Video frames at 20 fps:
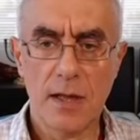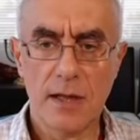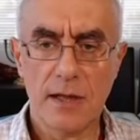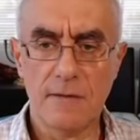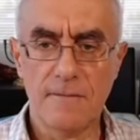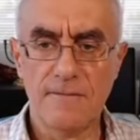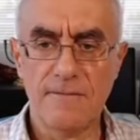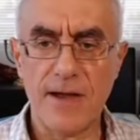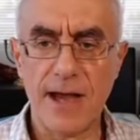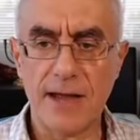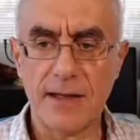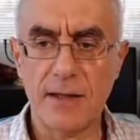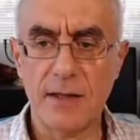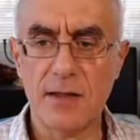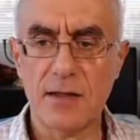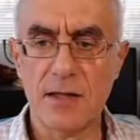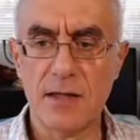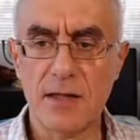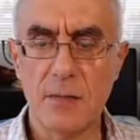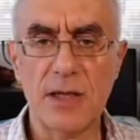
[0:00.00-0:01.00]
In fact,
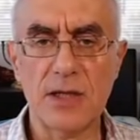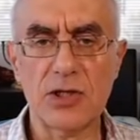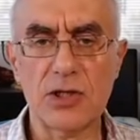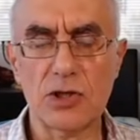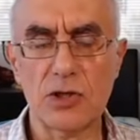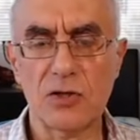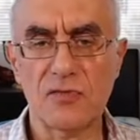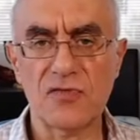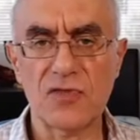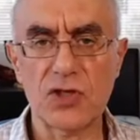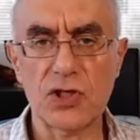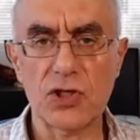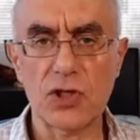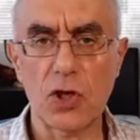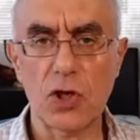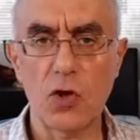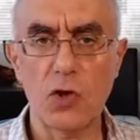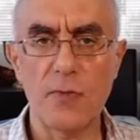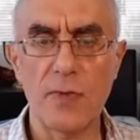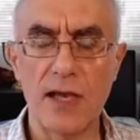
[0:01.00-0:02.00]
in the midst of
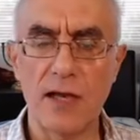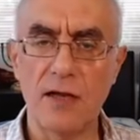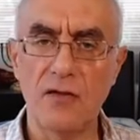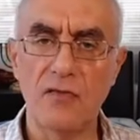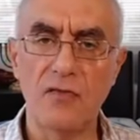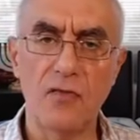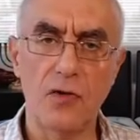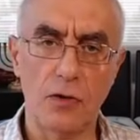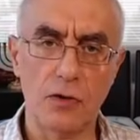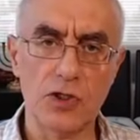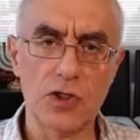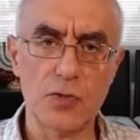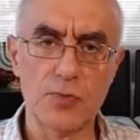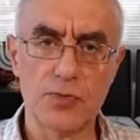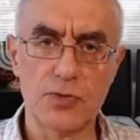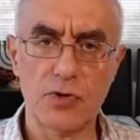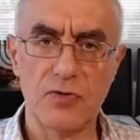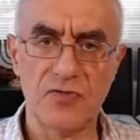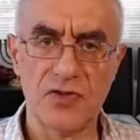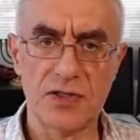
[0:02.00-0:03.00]
so many false
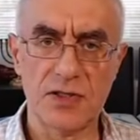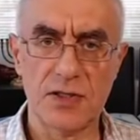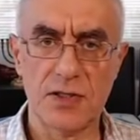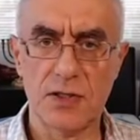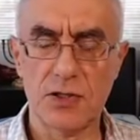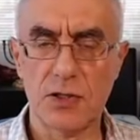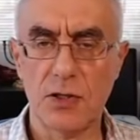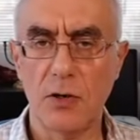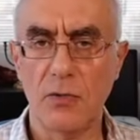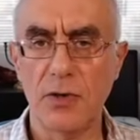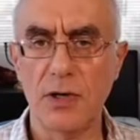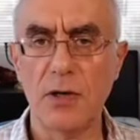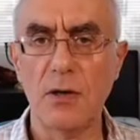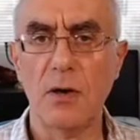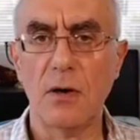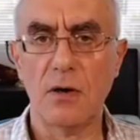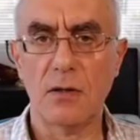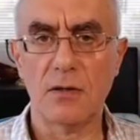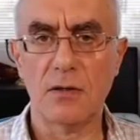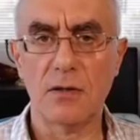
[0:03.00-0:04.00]
prophecies going
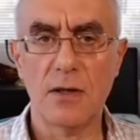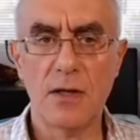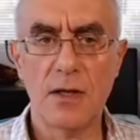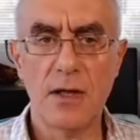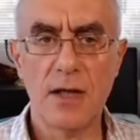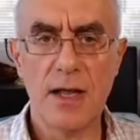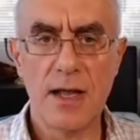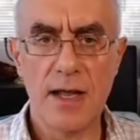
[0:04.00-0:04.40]
on